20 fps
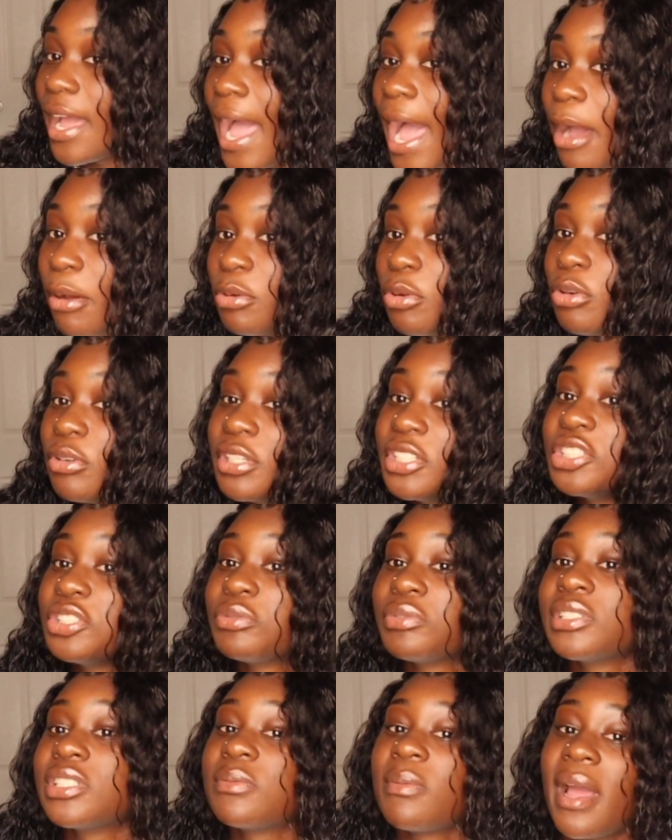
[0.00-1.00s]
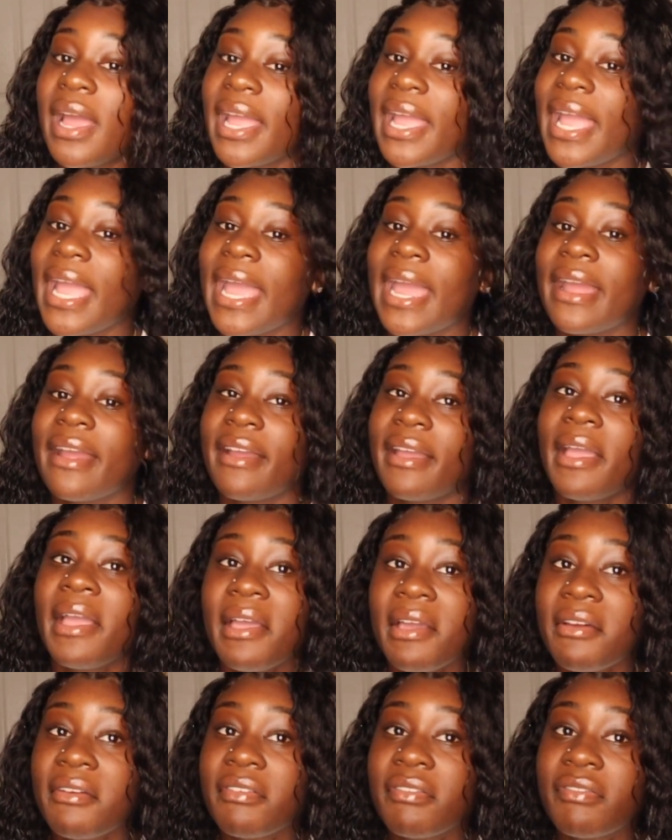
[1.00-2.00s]
I would only drench my hair
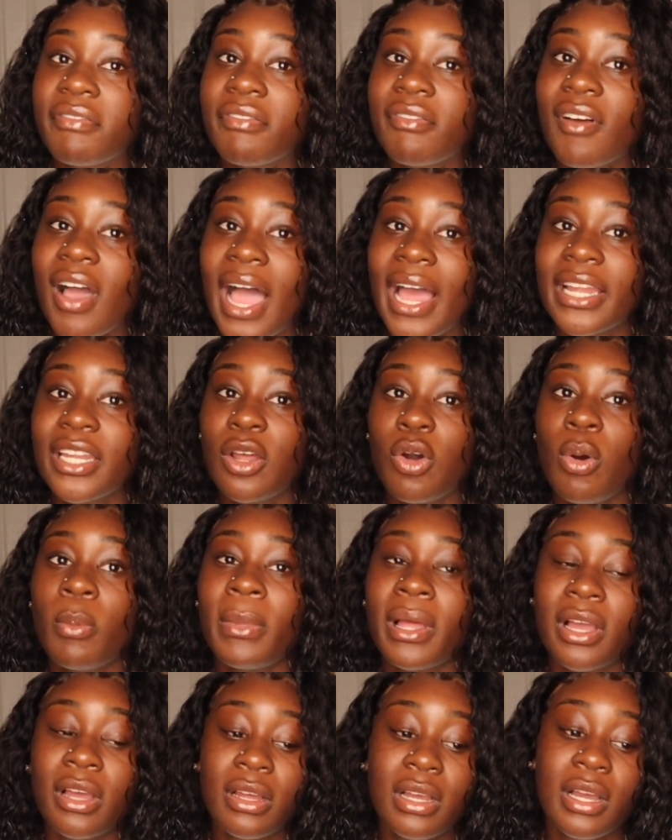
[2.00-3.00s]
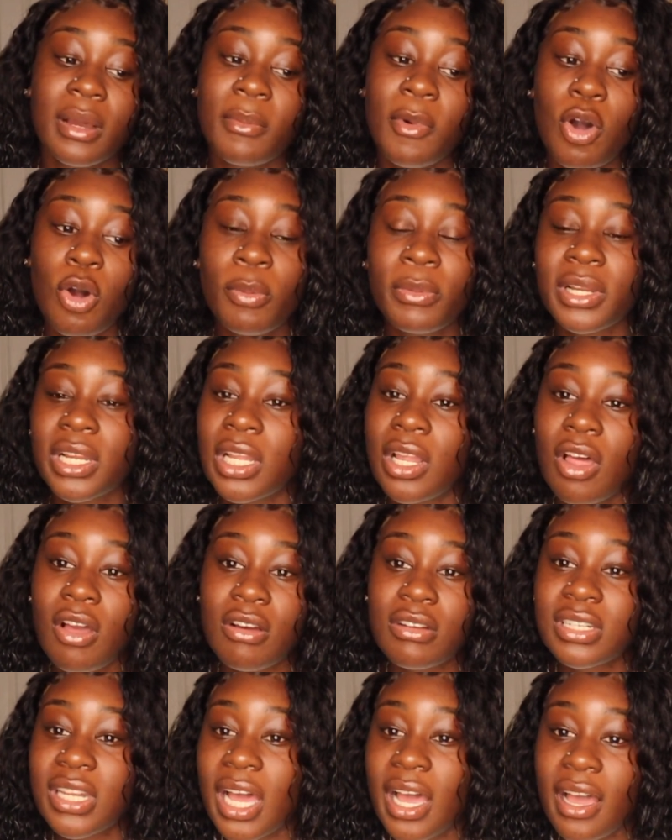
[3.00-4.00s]
if I know I'm not gonna come home in a
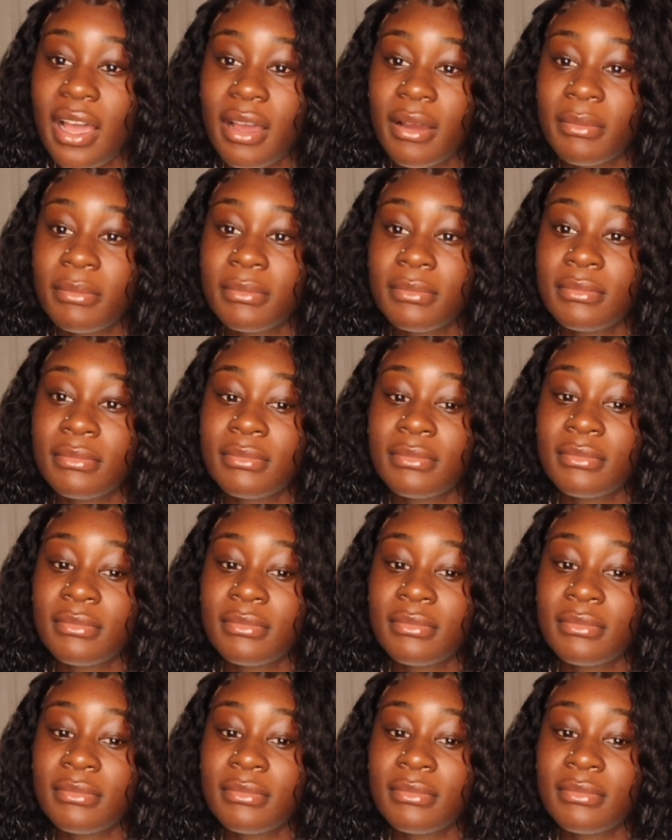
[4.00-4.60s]
long time